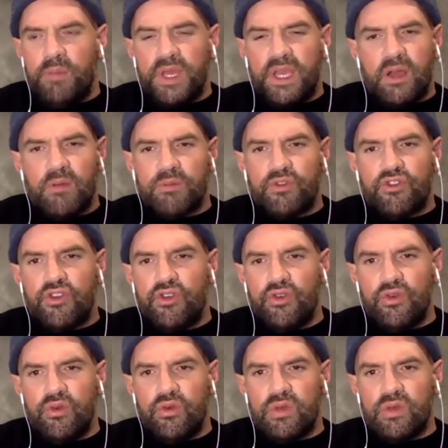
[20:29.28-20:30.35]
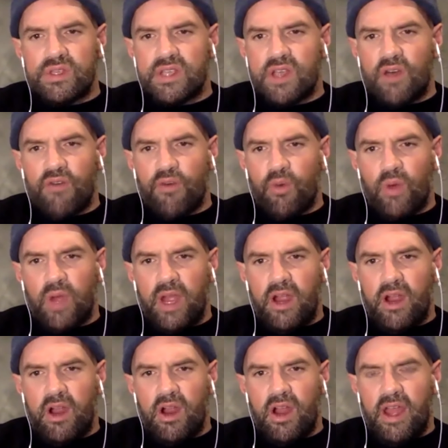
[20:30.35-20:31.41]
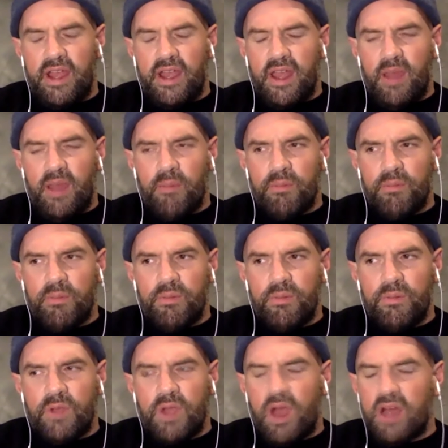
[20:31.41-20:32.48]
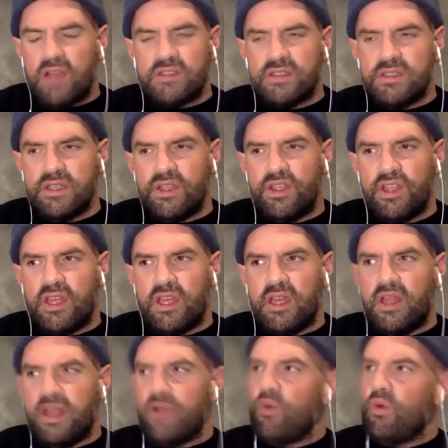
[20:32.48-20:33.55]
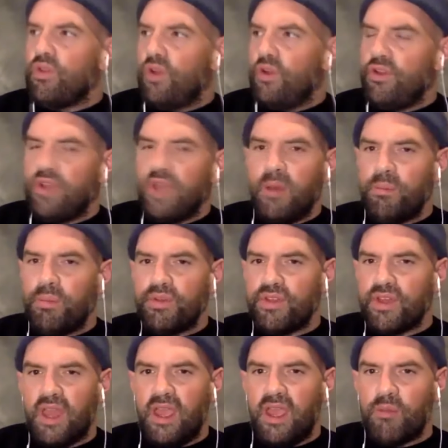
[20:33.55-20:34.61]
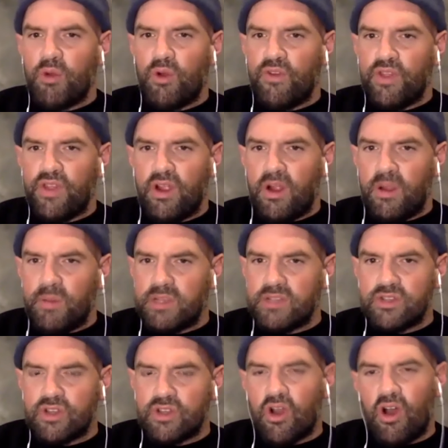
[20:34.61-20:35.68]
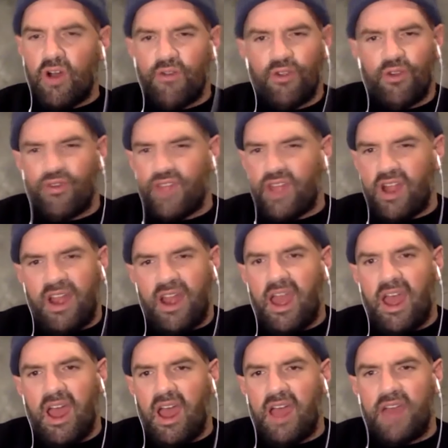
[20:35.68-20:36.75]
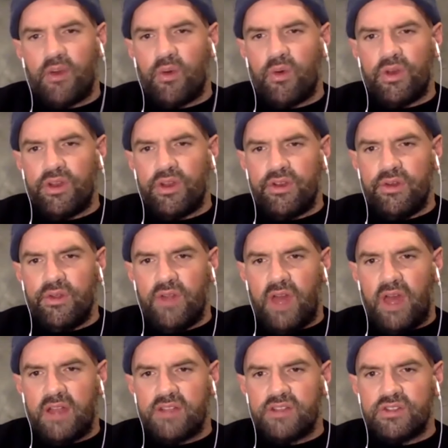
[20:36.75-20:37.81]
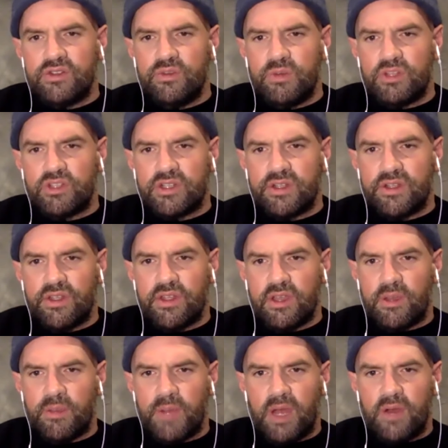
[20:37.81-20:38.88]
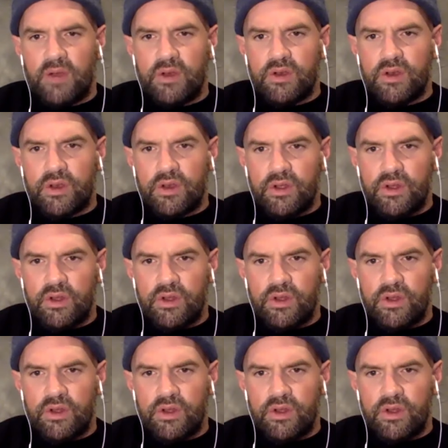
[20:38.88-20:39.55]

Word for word: become too self-aware mm-hmm. and am constantly thinking like, well, no, you can't put the camera over there. I must look awful over there. And I, I don't want to do that. It's too much to think about. Yeah.